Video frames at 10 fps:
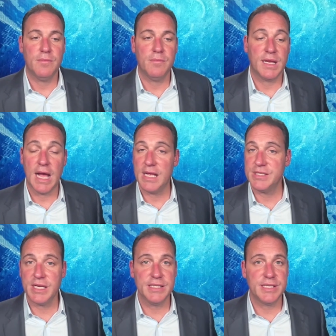
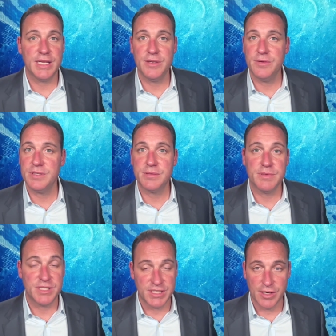Gaza continues.
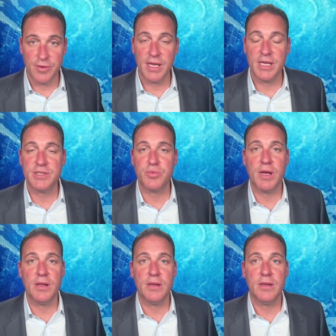Syria as
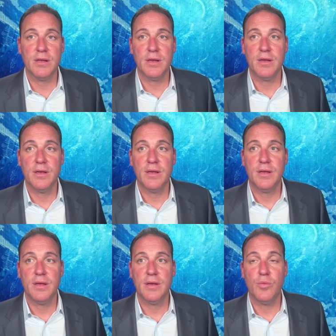well.
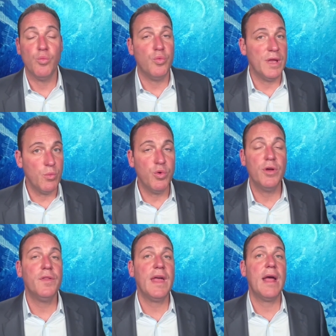
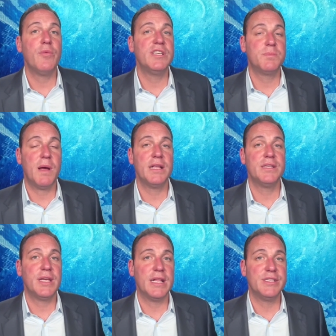Will that
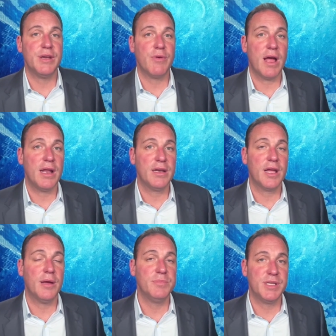response against Iran
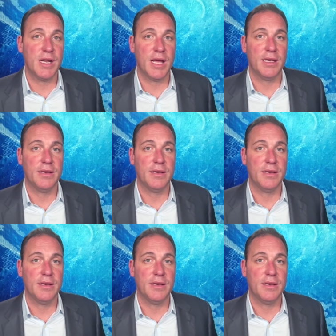come tonight?